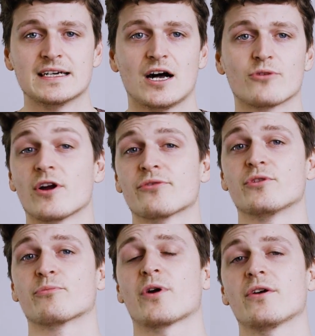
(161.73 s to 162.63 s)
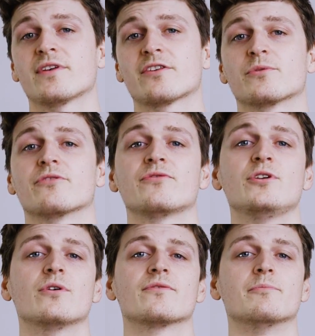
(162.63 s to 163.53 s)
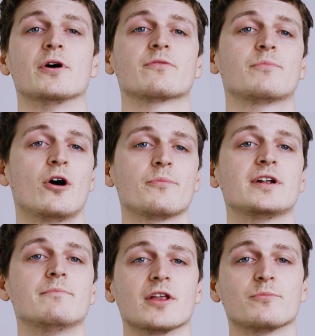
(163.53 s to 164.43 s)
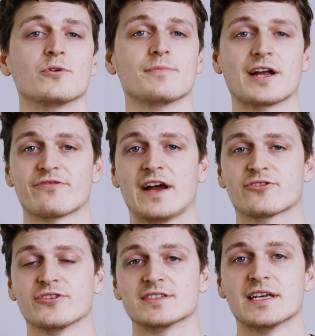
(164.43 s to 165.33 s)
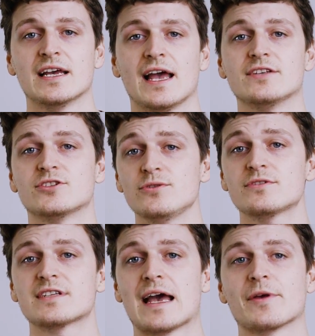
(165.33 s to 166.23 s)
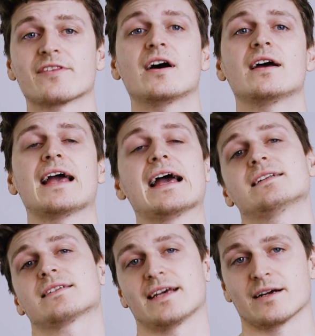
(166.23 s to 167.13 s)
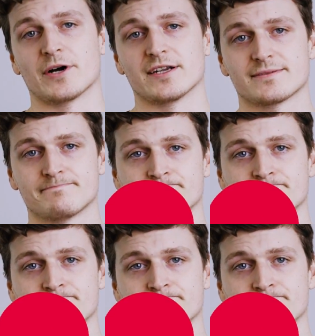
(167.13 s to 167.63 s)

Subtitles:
I'll run through the process with a few of the most popular motherboard manufacturers, Asus, MSI, and Gigabyte.